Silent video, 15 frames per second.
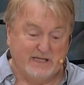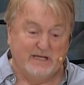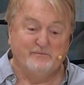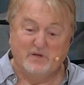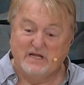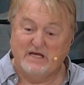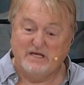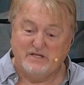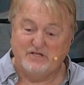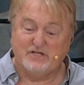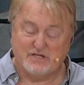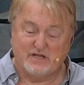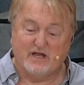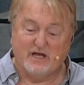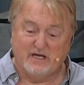They bleed
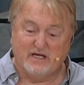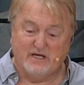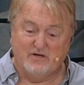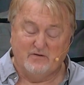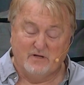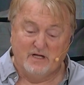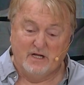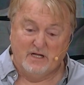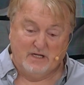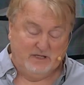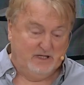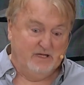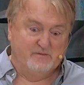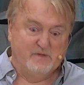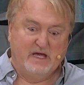just like you.
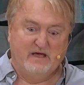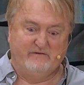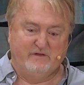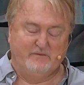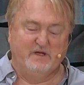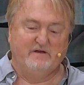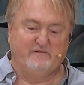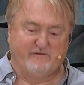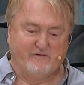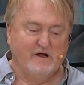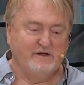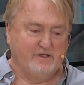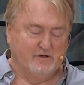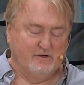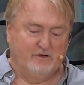They may have the big
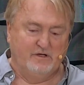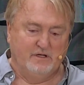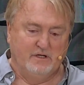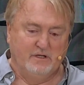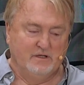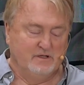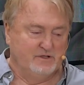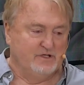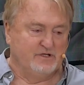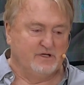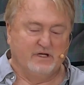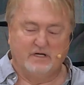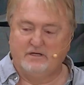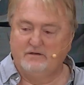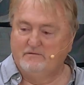front on,
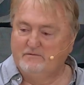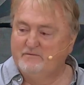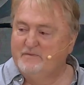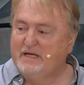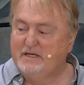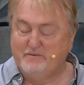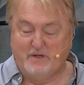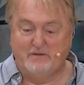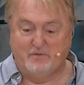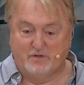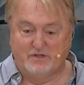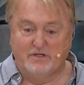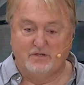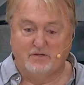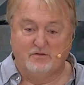just like many
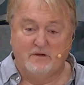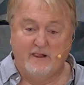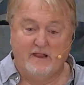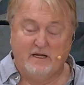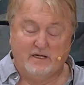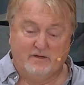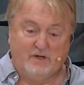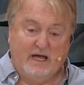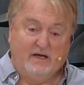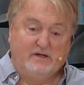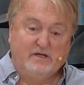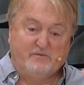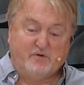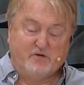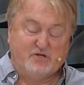people do. How
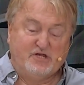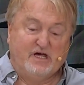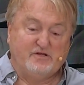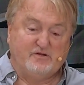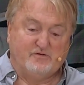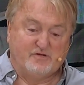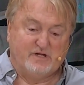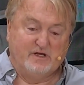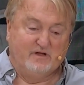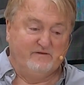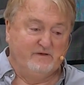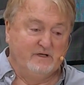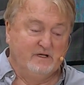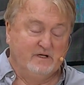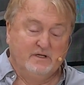you project
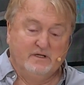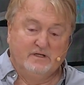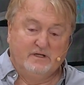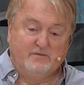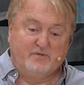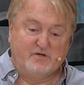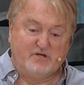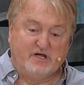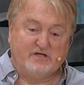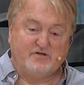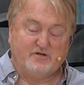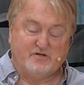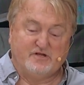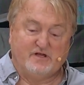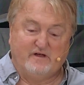yourself. You
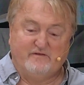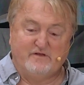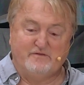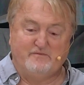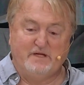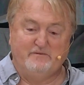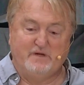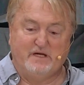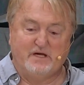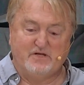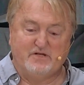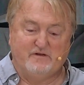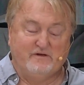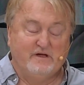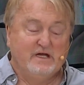project yourself as big
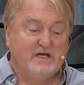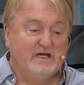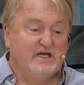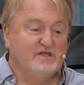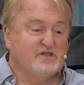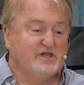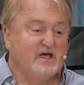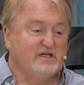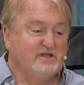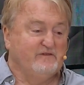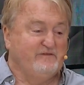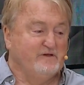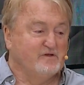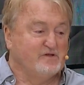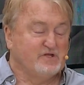because you inside
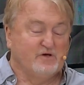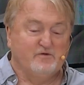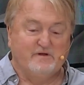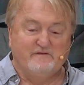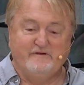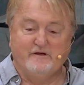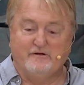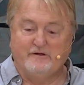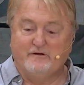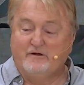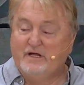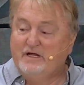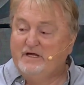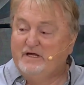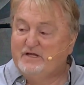you feel so
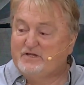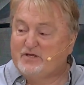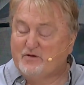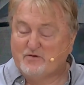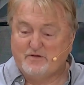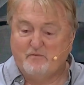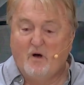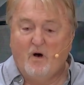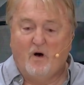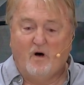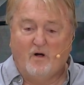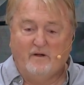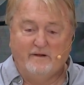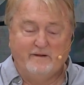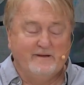inferior and so
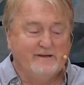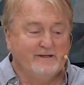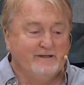small.